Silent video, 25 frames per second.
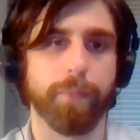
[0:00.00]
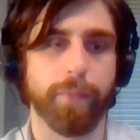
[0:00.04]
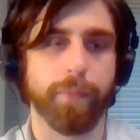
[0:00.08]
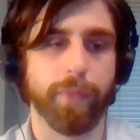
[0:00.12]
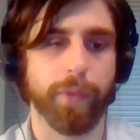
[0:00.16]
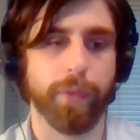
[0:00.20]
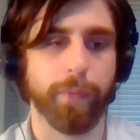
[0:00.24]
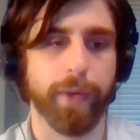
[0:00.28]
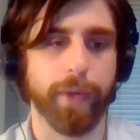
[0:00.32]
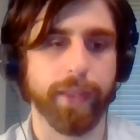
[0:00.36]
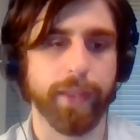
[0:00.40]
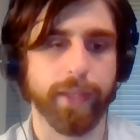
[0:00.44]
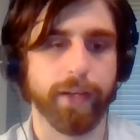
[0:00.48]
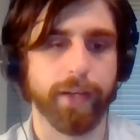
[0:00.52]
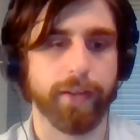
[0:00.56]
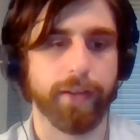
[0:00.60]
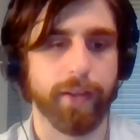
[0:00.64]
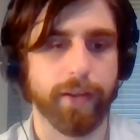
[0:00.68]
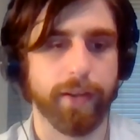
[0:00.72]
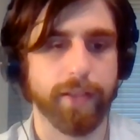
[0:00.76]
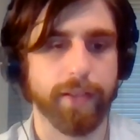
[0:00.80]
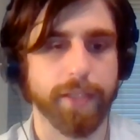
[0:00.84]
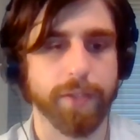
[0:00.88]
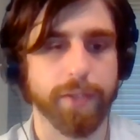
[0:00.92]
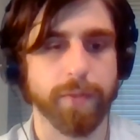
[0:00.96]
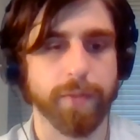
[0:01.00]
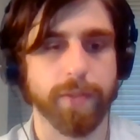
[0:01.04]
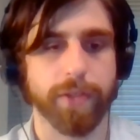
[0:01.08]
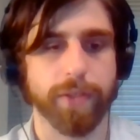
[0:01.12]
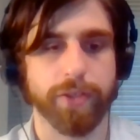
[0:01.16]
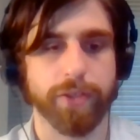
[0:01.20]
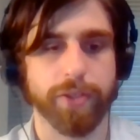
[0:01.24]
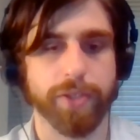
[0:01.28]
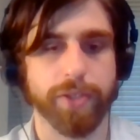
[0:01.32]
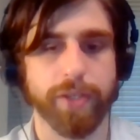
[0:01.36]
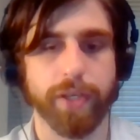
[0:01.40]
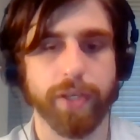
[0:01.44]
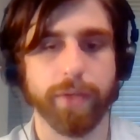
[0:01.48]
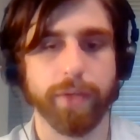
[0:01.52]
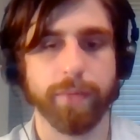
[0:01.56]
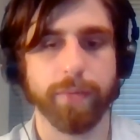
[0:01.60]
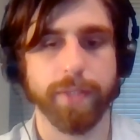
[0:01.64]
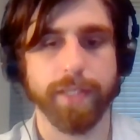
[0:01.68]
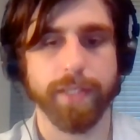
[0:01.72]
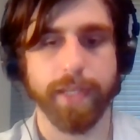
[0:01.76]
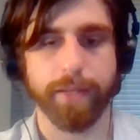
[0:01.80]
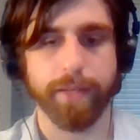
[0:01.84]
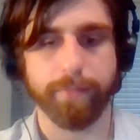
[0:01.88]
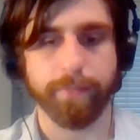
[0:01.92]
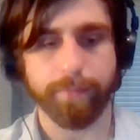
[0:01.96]
the way that a lot of this was understood was
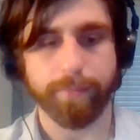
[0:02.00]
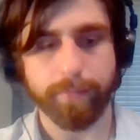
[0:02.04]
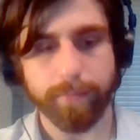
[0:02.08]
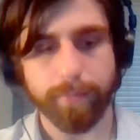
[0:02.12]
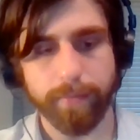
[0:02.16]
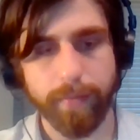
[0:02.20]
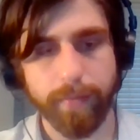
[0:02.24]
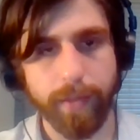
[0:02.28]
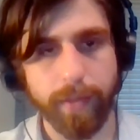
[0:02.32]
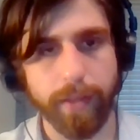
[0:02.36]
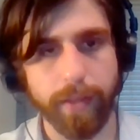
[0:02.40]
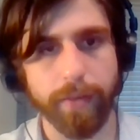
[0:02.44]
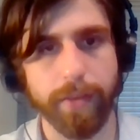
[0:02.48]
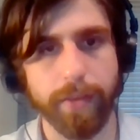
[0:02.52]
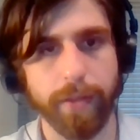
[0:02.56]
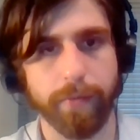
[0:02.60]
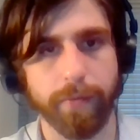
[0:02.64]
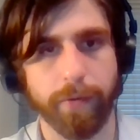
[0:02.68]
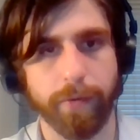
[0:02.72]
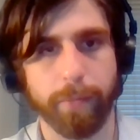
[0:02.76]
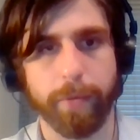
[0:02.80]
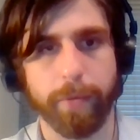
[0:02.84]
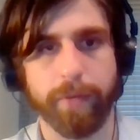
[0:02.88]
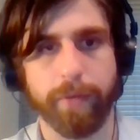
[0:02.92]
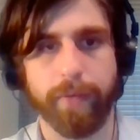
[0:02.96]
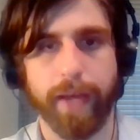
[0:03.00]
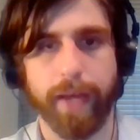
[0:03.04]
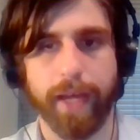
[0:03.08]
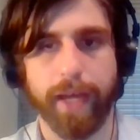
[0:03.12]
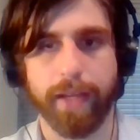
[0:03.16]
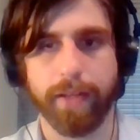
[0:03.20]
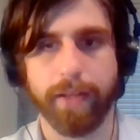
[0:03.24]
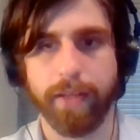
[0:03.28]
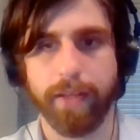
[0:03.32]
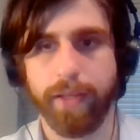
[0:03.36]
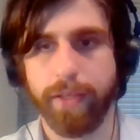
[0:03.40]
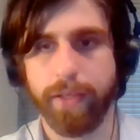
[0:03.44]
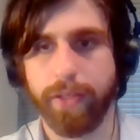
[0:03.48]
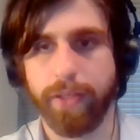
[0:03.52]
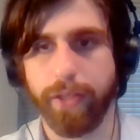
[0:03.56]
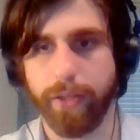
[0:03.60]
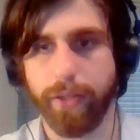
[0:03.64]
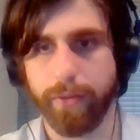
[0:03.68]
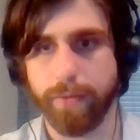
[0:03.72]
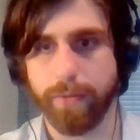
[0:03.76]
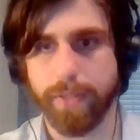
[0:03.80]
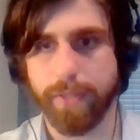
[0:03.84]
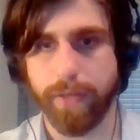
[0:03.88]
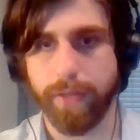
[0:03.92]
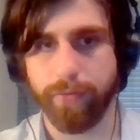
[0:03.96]
that the affirmative had
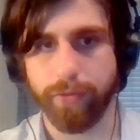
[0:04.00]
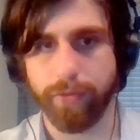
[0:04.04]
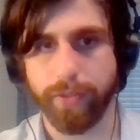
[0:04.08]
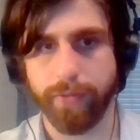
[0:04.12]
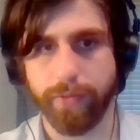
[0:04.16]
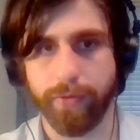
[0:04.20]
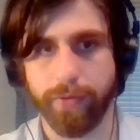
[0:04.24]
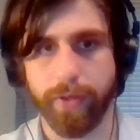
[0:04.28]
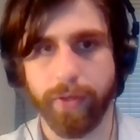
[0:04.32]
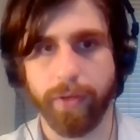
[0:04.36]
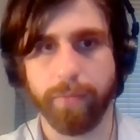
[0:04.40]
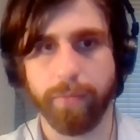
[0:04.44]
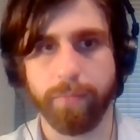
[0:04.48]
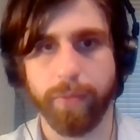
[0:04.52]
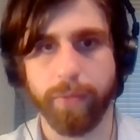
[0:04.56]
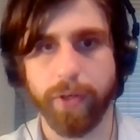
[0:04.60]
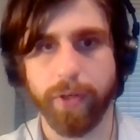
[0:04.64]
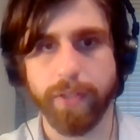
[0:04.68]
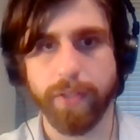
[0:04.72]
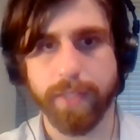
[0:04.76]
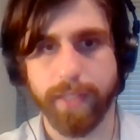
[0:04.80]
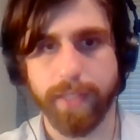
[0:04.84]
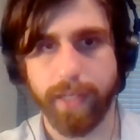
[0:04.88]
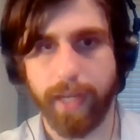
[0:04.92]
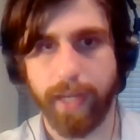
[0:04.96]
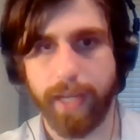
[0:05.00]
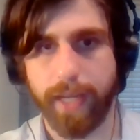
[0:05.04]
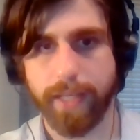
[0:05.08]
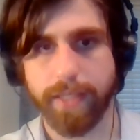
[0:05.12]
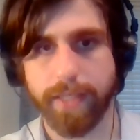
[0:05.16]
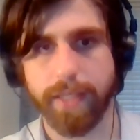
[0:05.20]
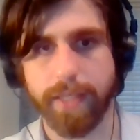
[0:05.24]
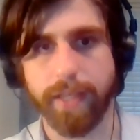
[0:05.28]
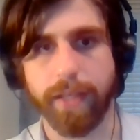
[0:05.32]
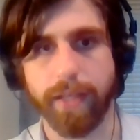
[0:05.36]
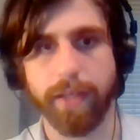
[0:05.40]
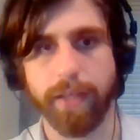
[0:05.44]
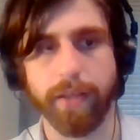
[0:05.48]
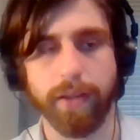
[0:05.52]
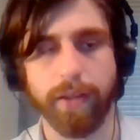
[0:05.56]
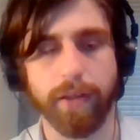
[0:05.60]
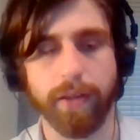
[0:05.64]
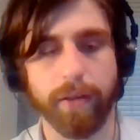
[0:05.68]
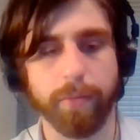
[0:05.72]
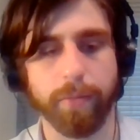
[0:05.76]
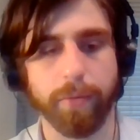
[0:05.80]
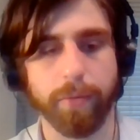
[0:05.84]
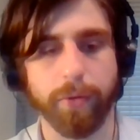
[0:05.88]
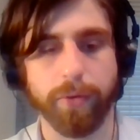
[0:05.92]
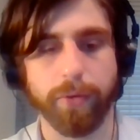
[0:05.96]
several different burdens that it had to
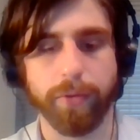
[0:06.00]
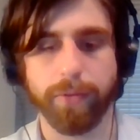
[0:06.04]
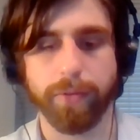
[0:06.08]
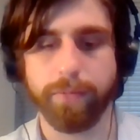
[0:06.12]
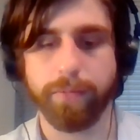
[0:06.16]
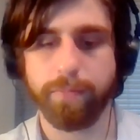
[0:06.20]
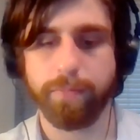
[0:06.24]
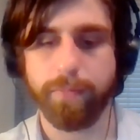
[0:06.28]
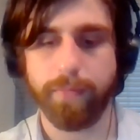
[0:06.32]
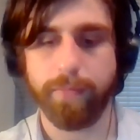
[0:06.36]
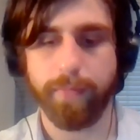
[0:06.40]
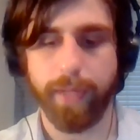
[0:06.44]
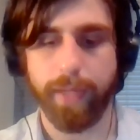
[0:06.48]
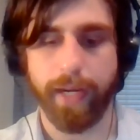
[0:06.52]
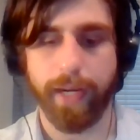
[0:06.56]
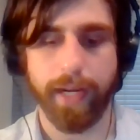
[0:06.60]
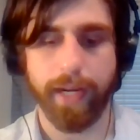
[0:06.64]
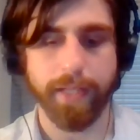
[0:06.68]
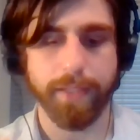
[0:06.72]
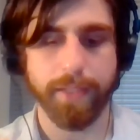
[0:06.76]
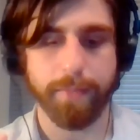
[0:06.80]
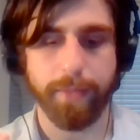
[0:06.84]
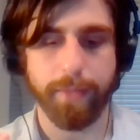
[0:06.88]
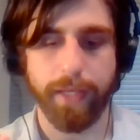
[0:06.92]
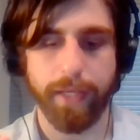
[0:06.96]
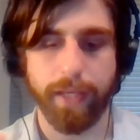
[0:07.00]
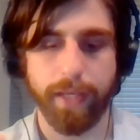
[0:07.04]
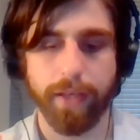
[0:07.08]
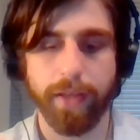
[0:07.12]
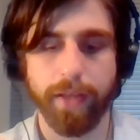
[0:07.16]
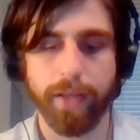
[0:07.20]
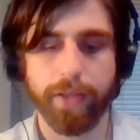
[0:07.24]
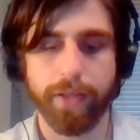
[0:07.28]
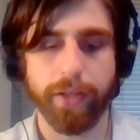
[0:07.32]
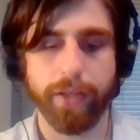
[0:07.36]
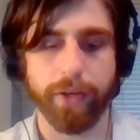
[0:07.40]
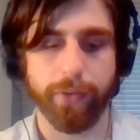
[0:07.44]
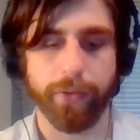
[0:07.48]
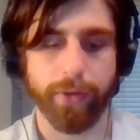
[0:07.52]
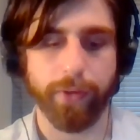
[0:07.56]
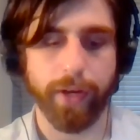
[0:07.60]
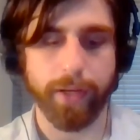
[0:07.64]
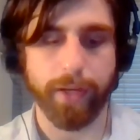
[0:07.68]
uphold. It had to be, there